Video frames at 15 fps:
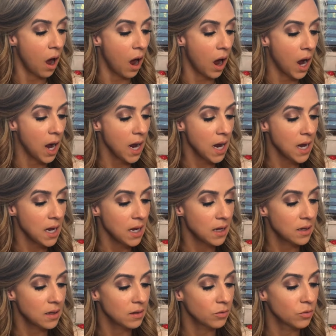I
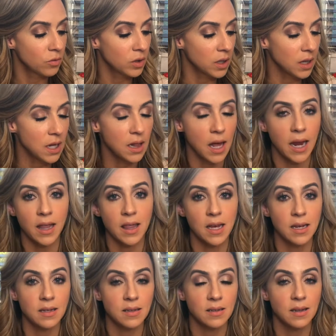really like
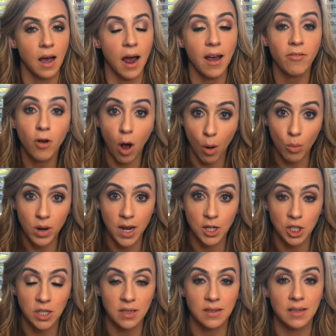this. I have
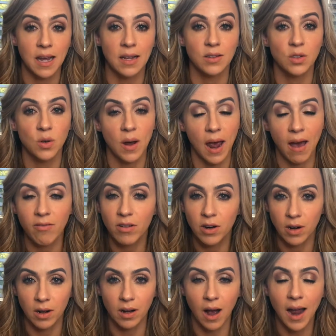combination skin, so I have
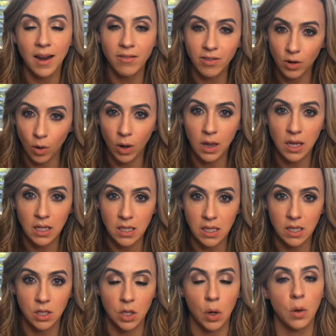a kind of an oily
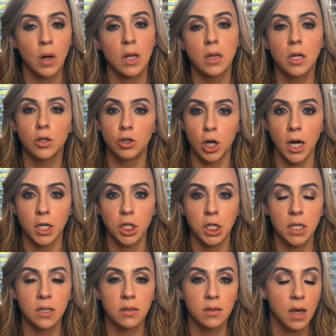T-zone and then dry
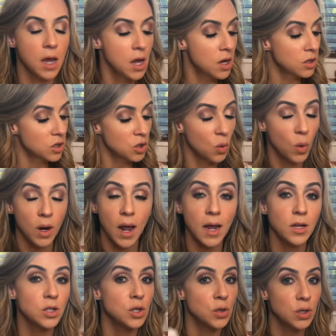cheeks. So when
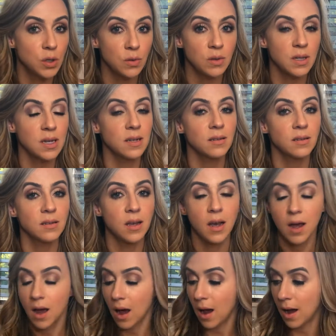I do use this,
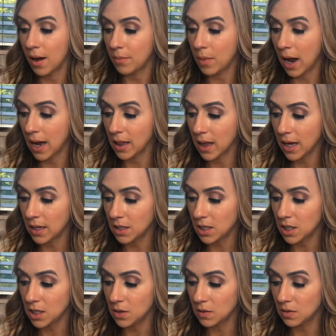I like
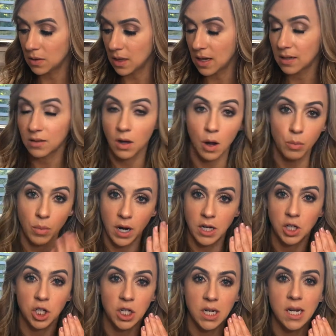to use this on my
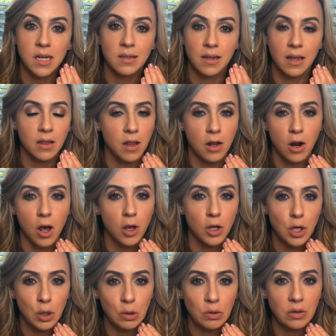cheeks, and then I'll
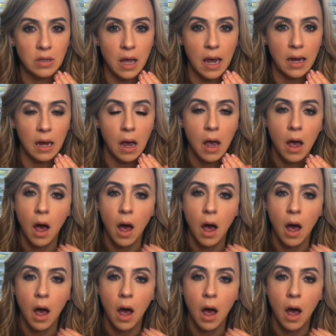use like